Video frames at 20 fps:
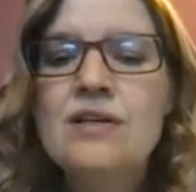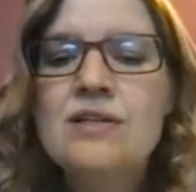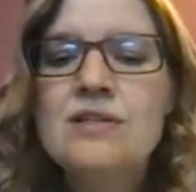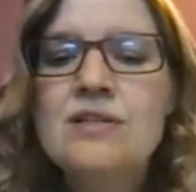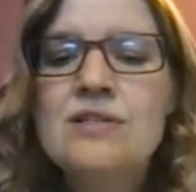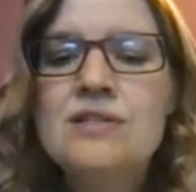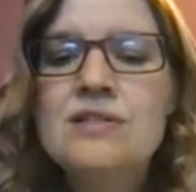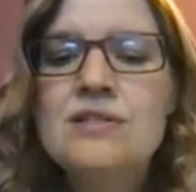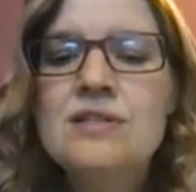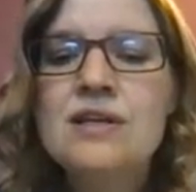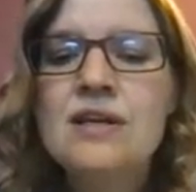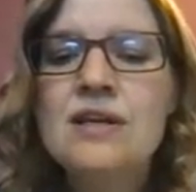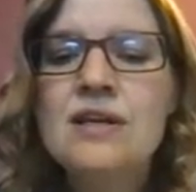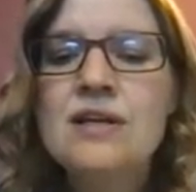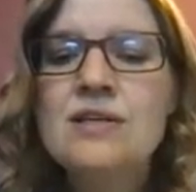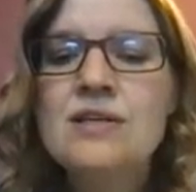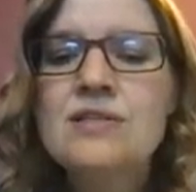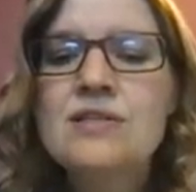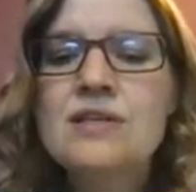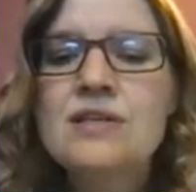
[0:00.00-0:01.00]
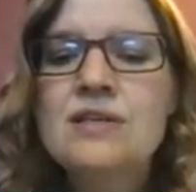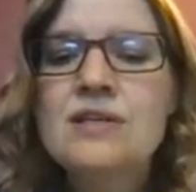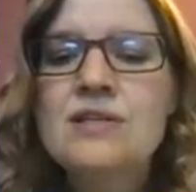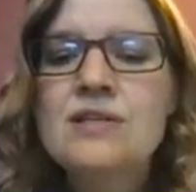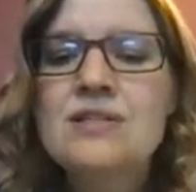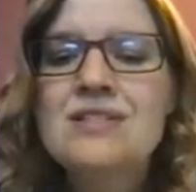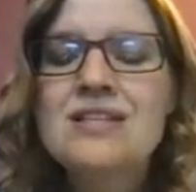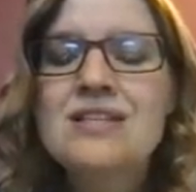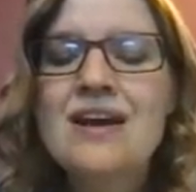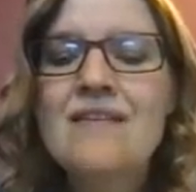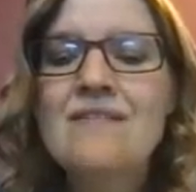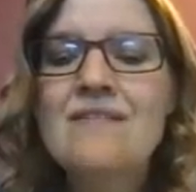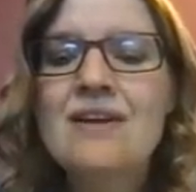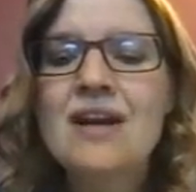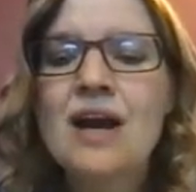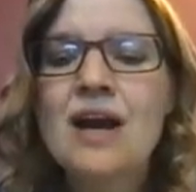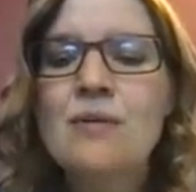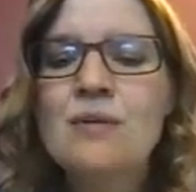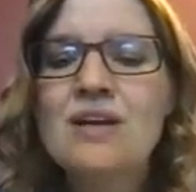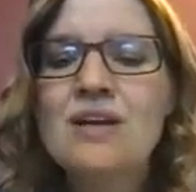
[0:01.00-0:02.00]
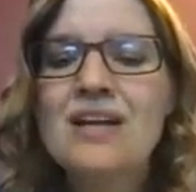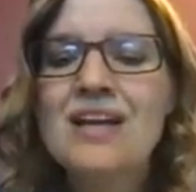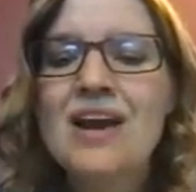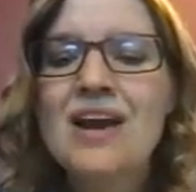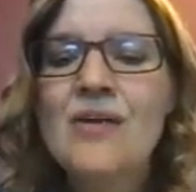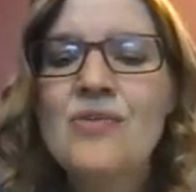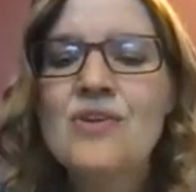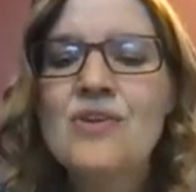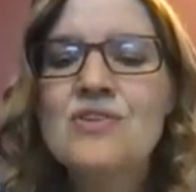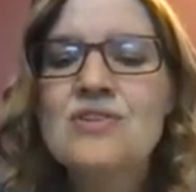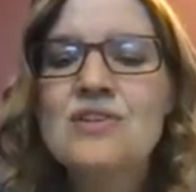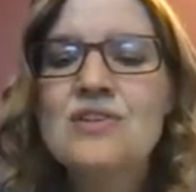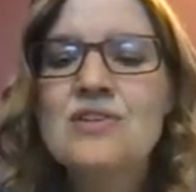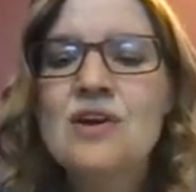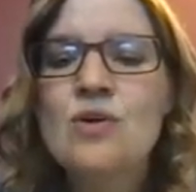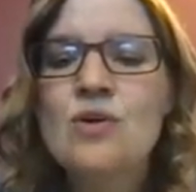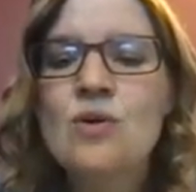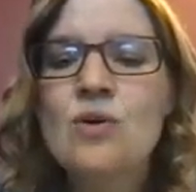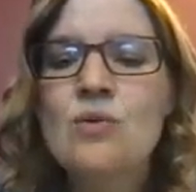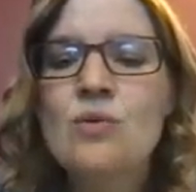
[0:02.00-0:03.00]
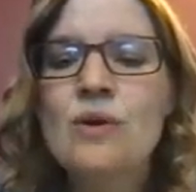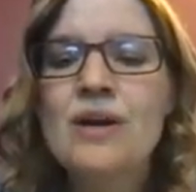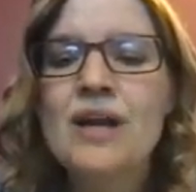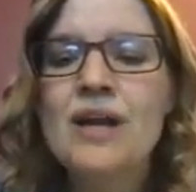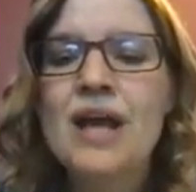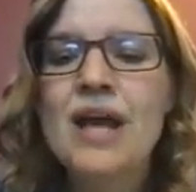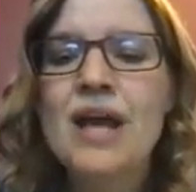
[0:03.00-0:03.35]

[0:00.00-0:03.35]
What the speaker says: 6, 7. I'm going to count this as a whole one.